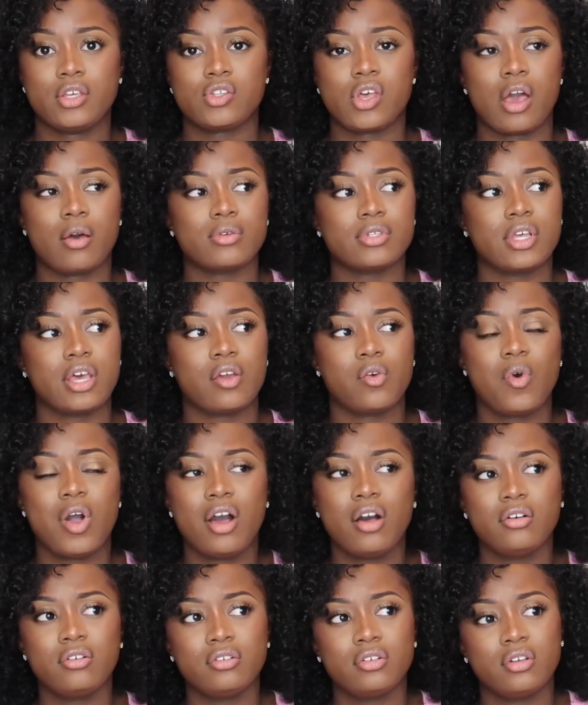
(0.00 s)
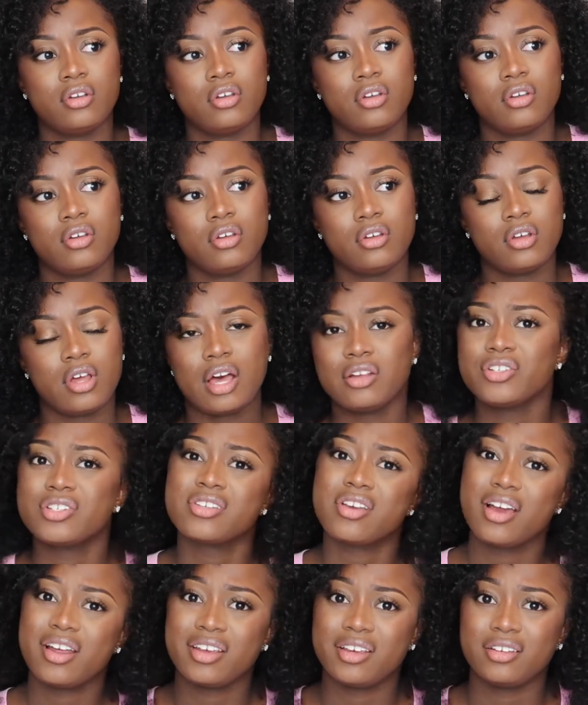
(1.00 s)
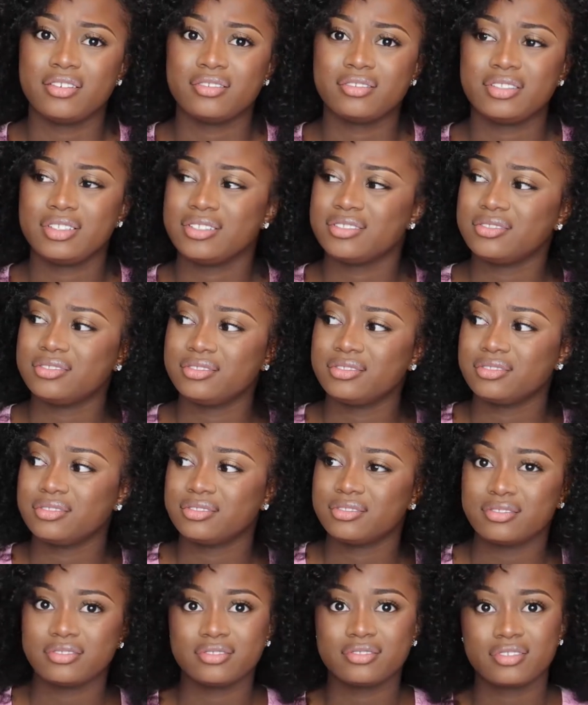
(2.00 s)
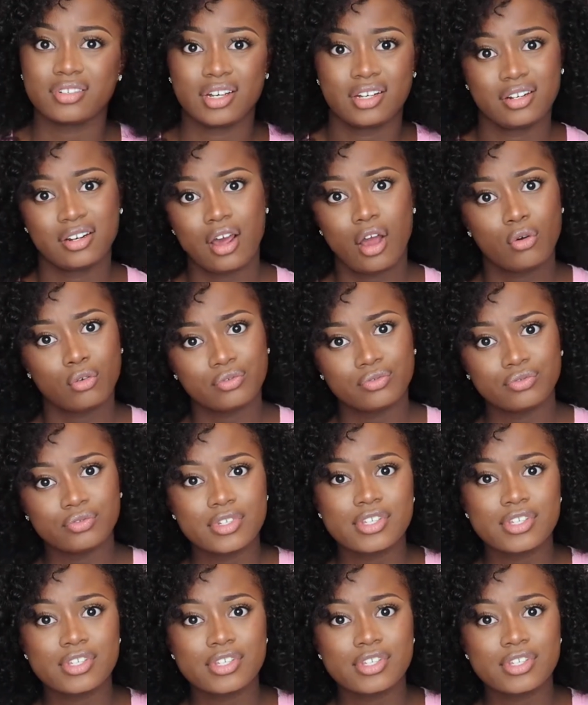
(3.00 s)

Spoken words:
So I was like, well, I'll just cut it, you know, cut it off.